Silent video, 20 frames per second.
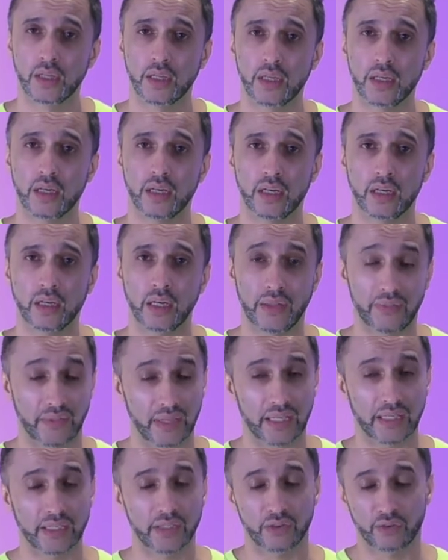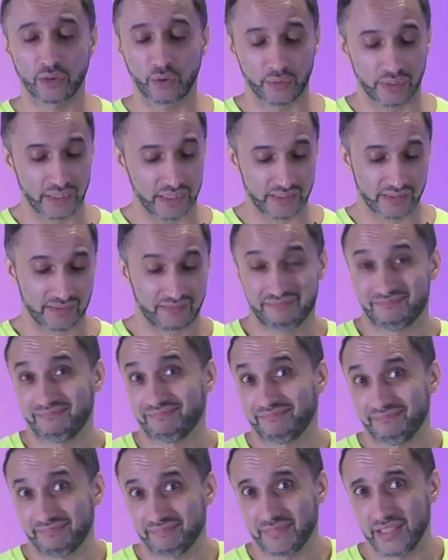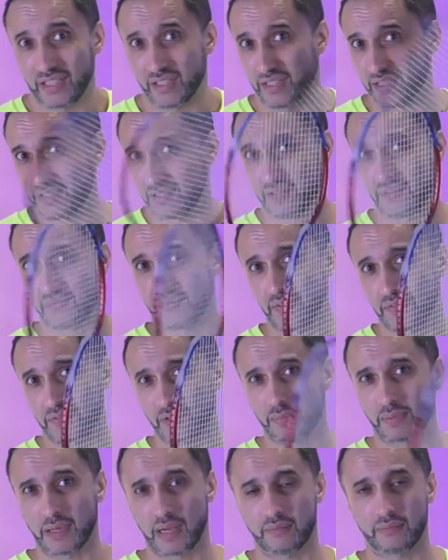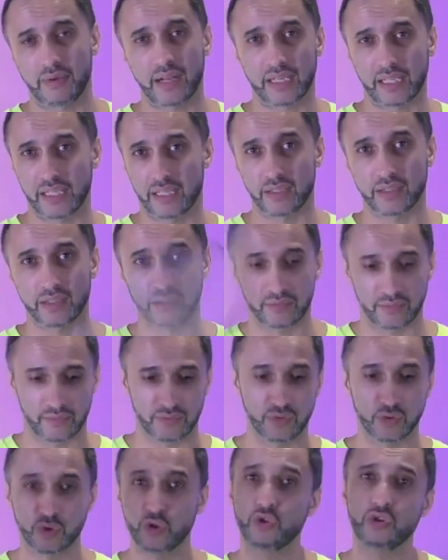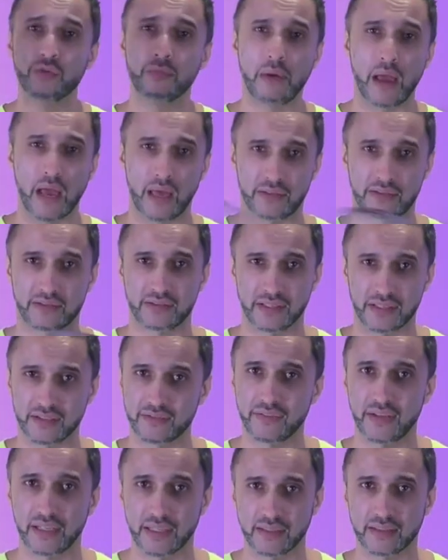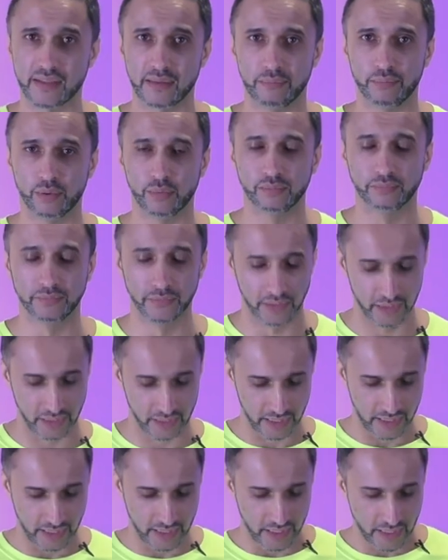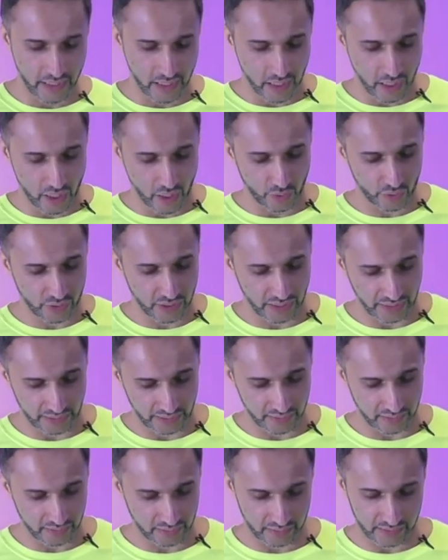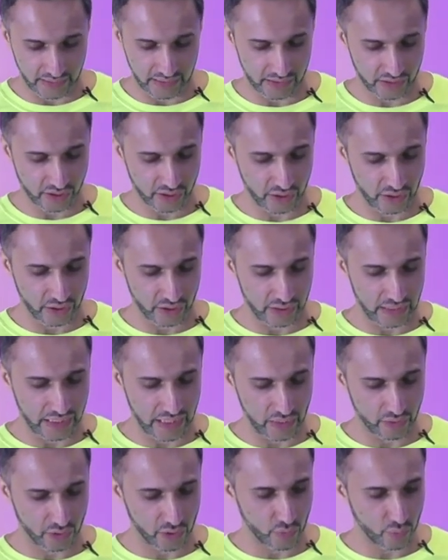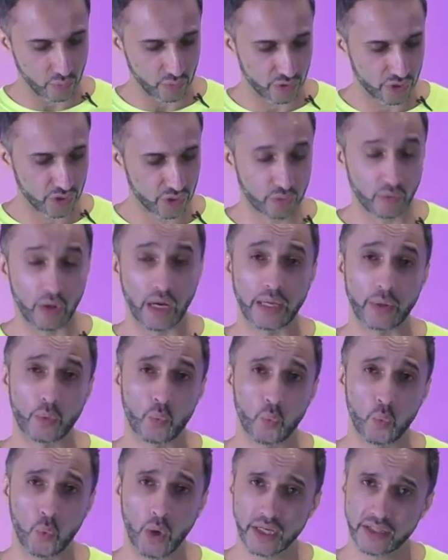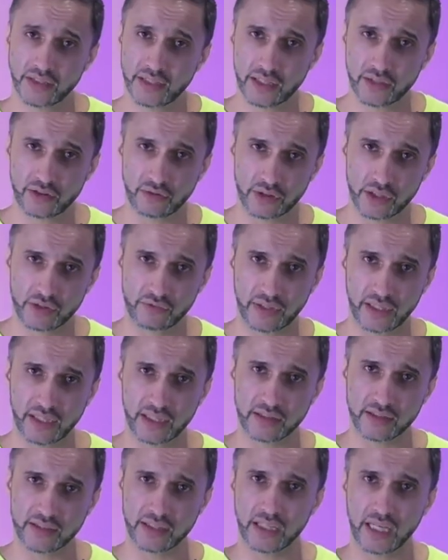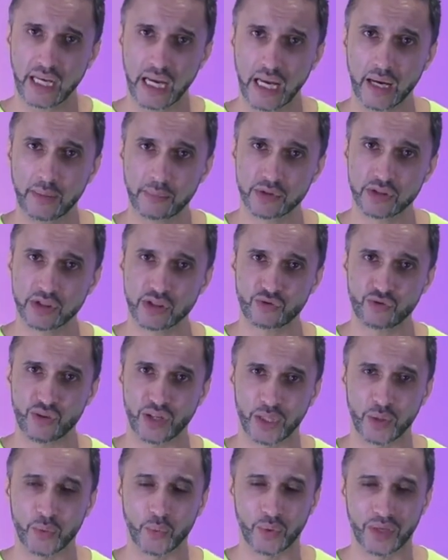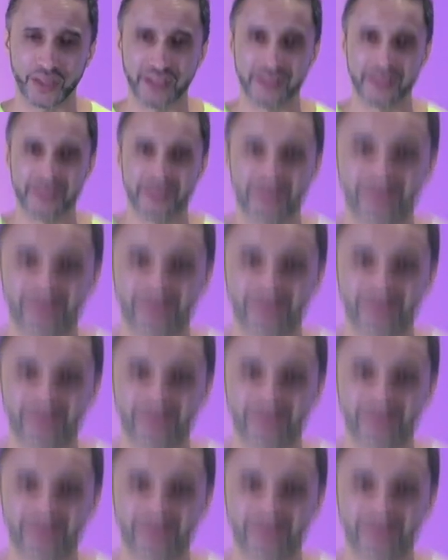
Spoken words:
and that, you know, it's, and yes, it's a £50 racket, if you do the maths, it's fairly simple. Okay, let's now go on to do a weight test on this racket and see how much this racket weighs.